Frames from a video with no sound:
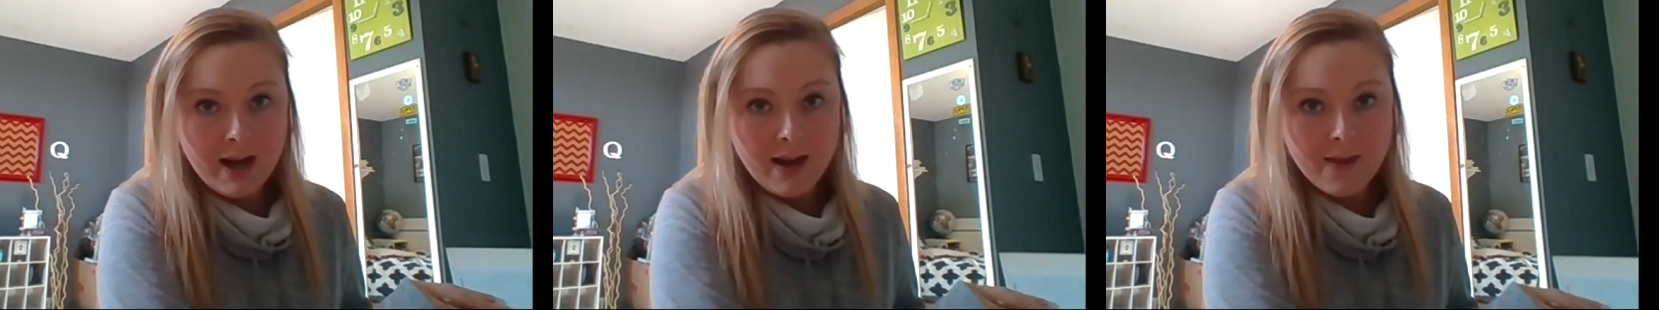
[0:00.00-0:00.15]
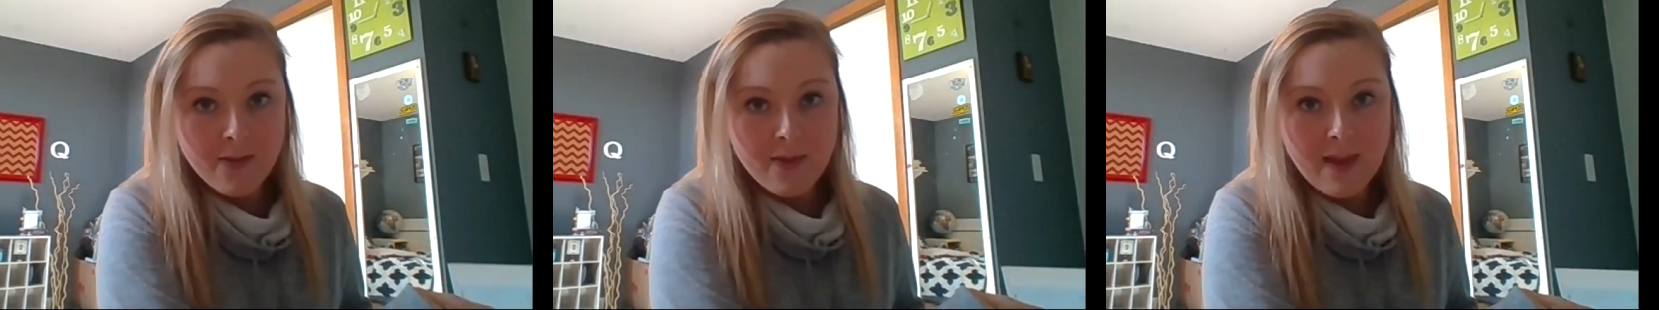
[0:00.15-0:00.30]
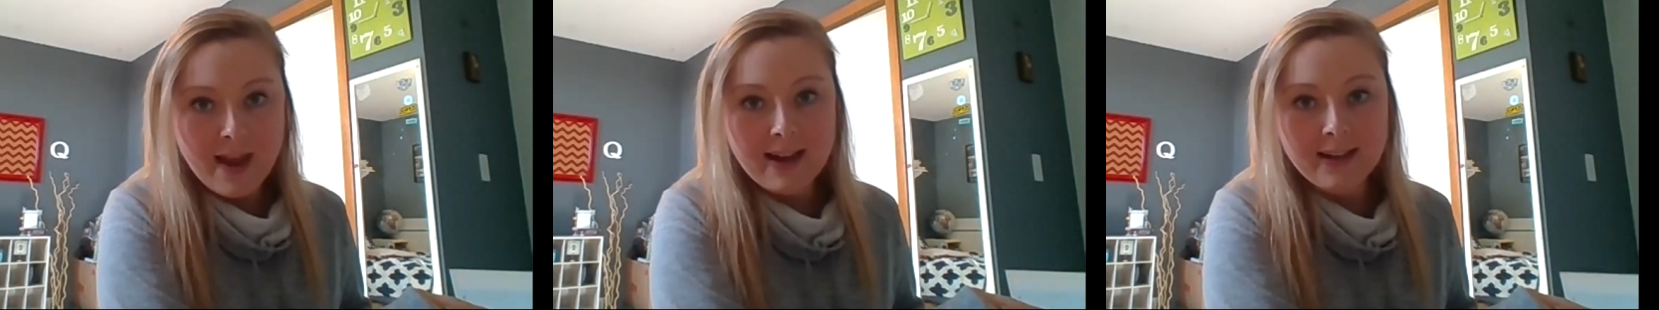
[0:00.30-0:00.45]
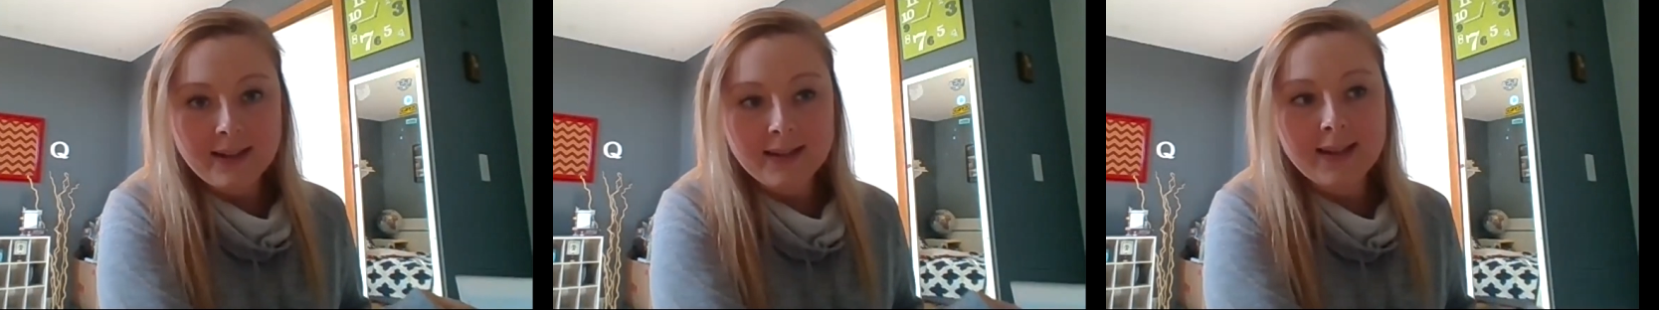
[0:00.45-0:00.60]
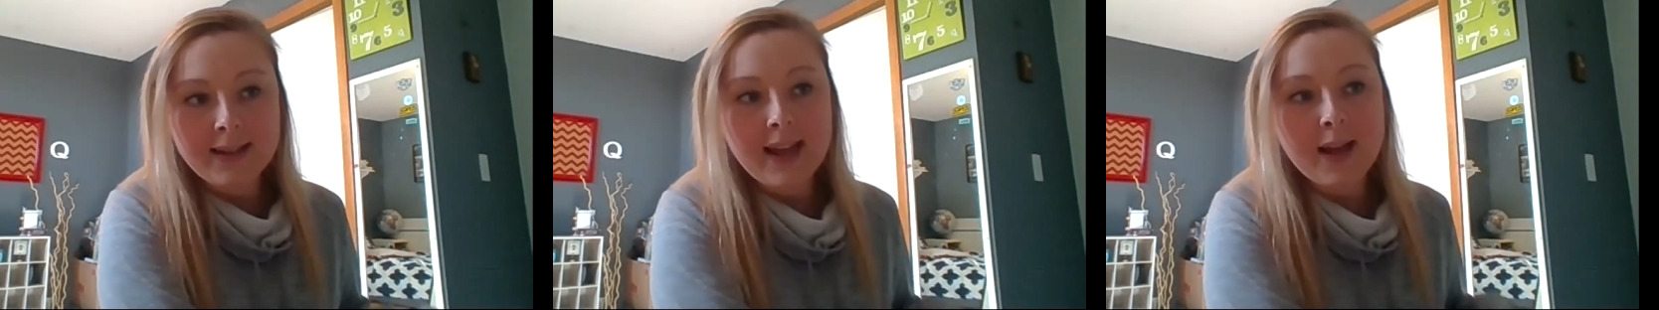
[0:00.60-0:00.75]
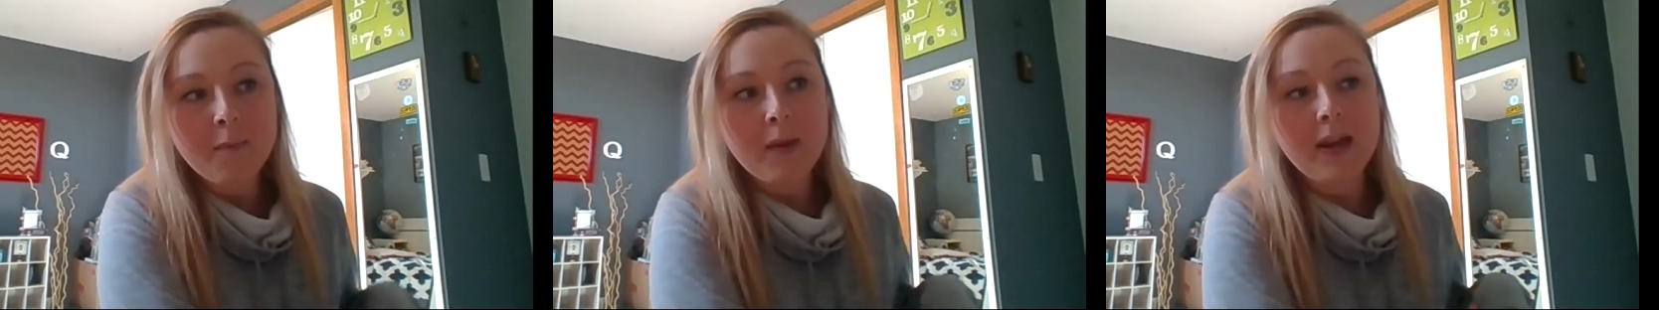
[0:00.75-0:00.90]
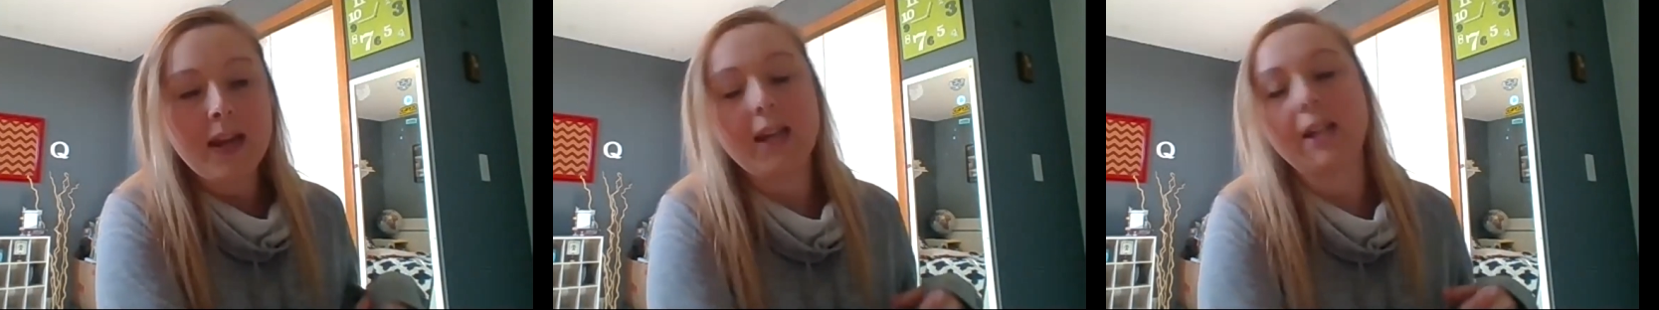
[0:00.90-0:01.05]
And that's
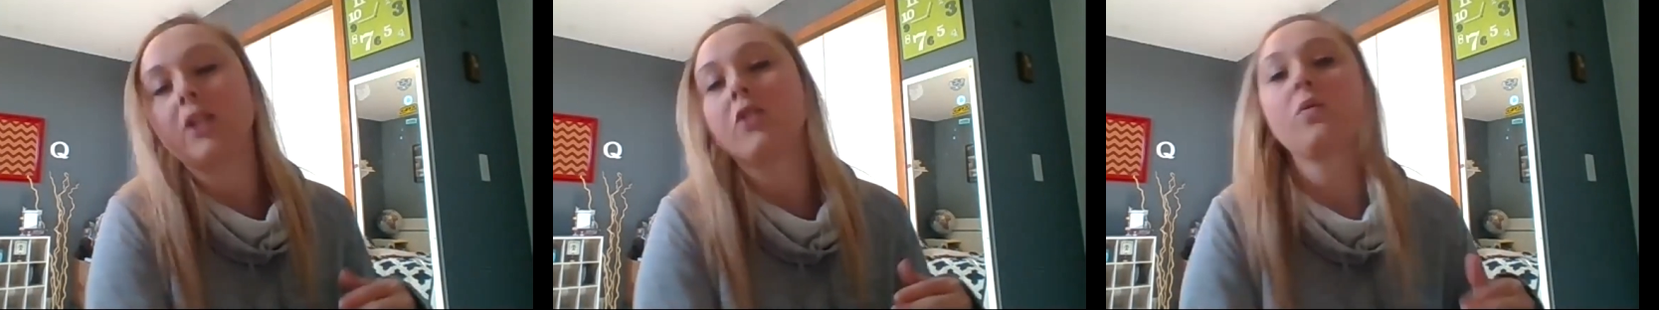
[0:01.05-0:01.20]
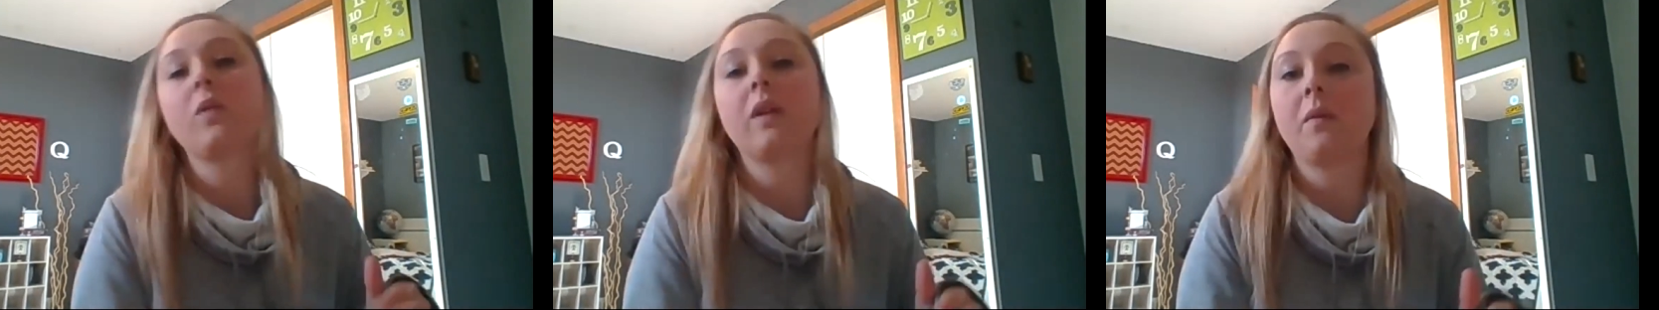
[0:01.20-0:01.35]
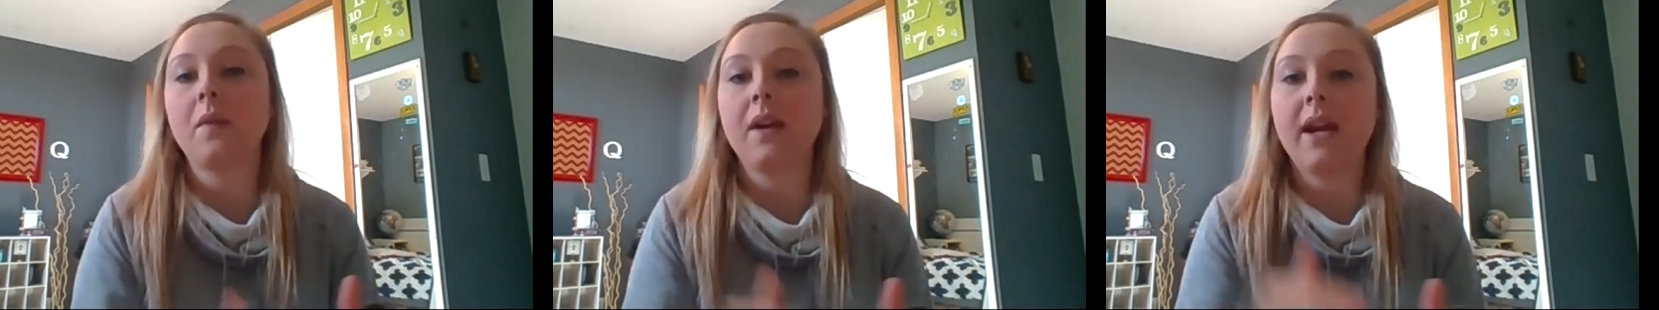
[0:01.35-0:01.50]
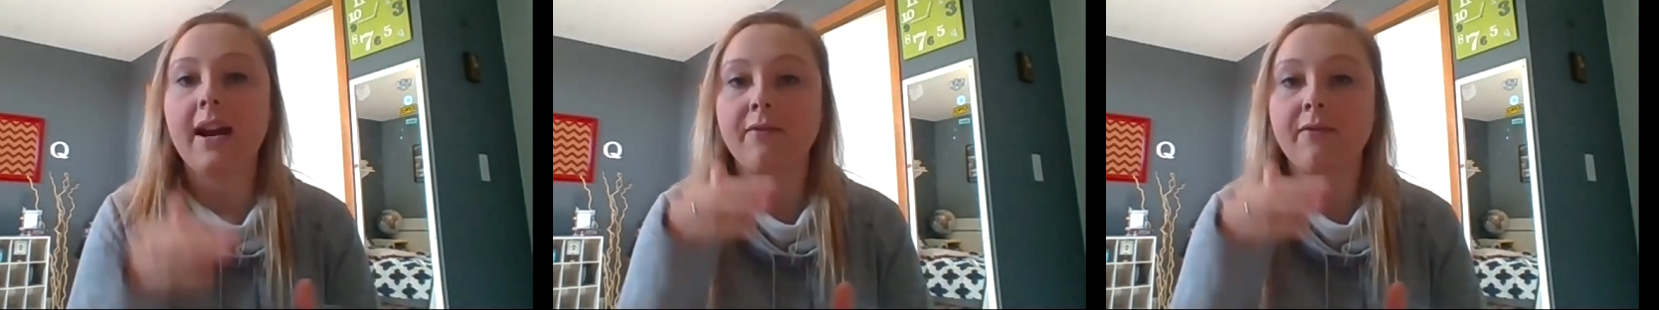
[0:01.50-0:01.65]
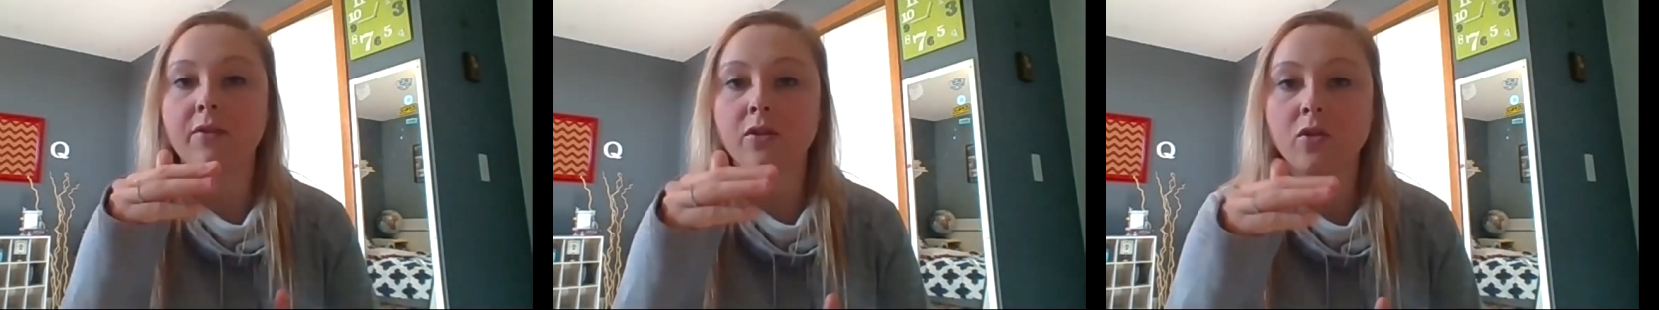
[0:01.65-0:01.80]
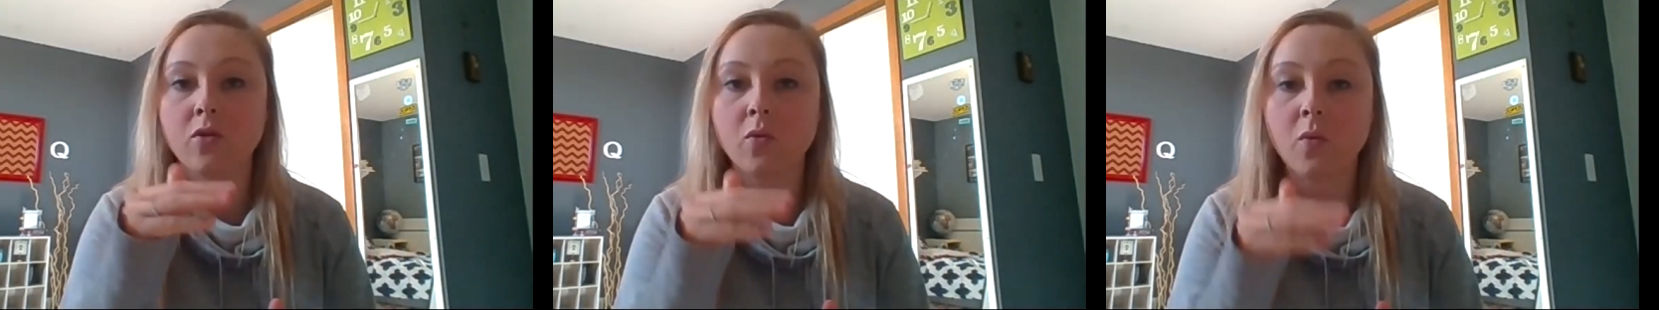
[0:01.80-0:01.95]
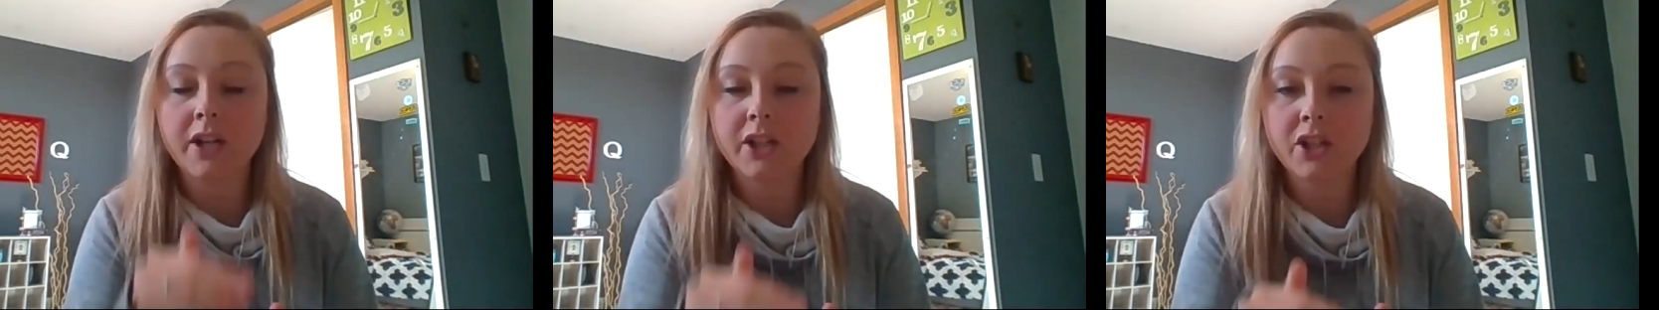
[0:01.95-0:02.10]
that page where we have
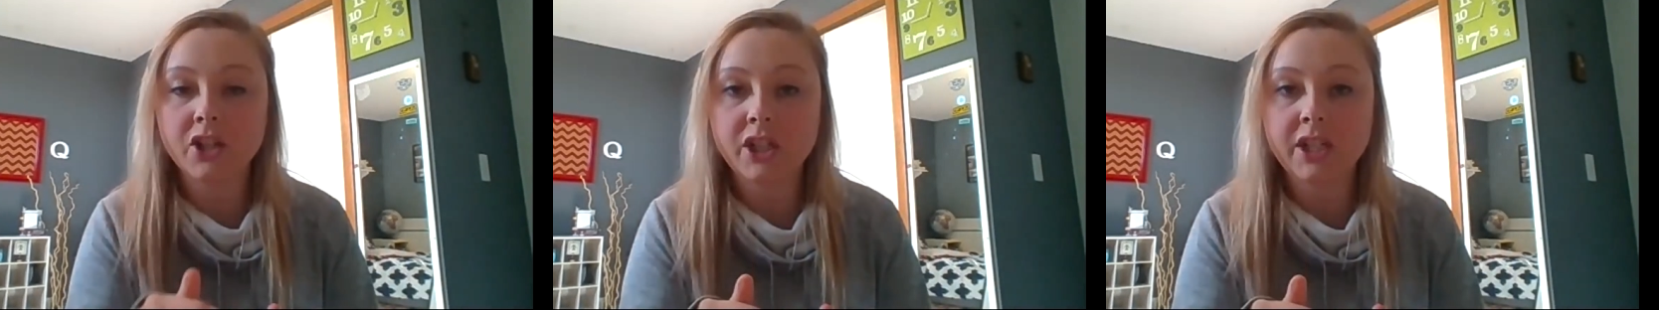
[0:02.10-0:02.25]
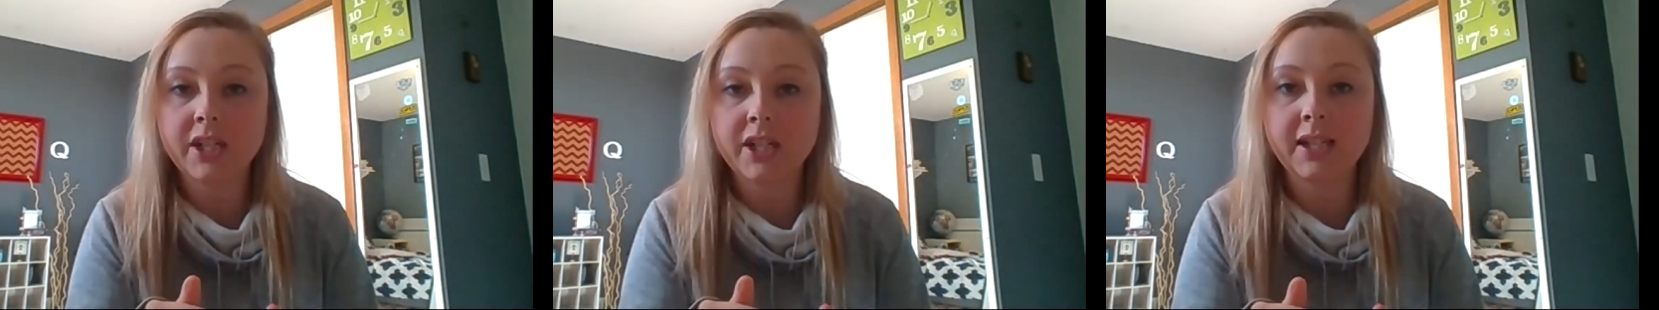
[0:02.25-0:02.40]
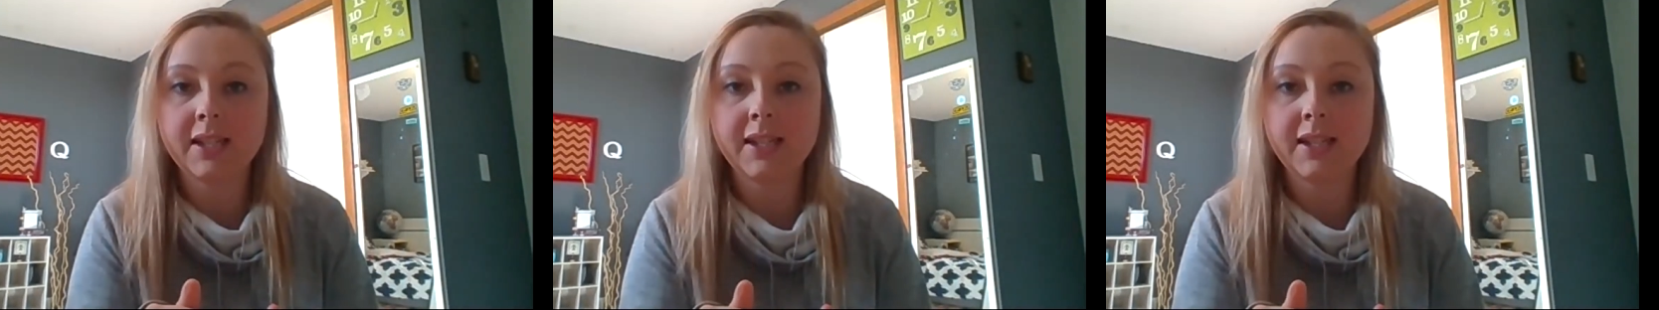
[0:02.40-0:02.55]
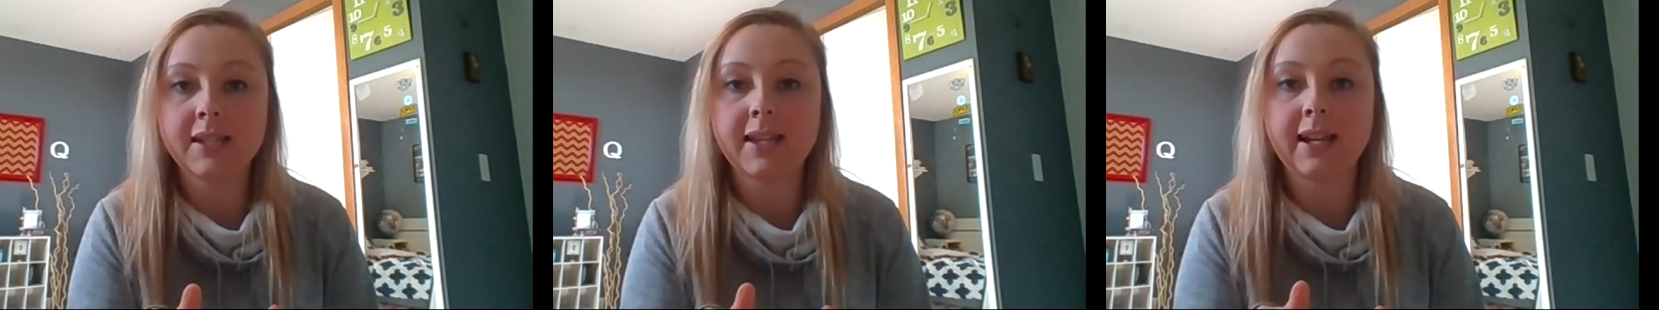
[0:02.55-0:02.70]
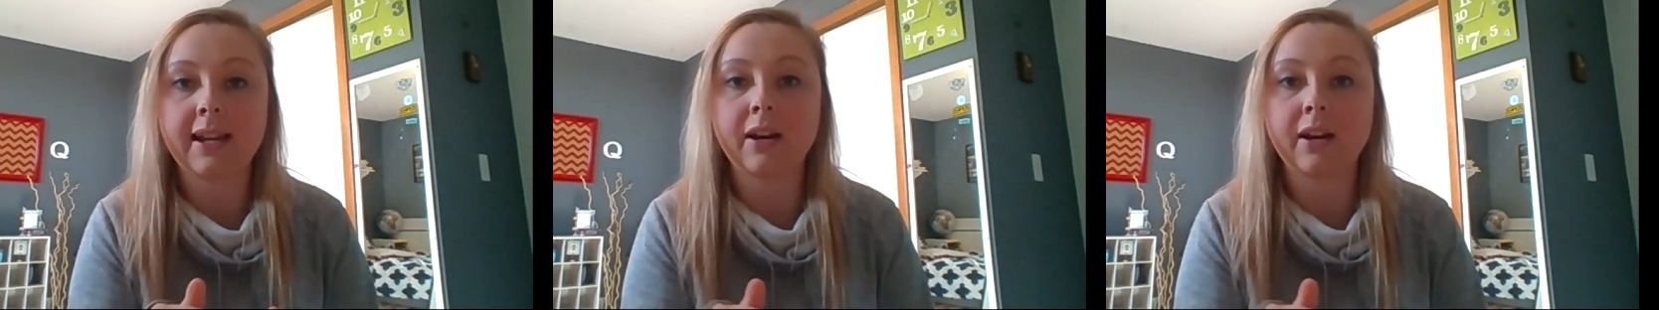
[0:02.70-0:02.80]
those questions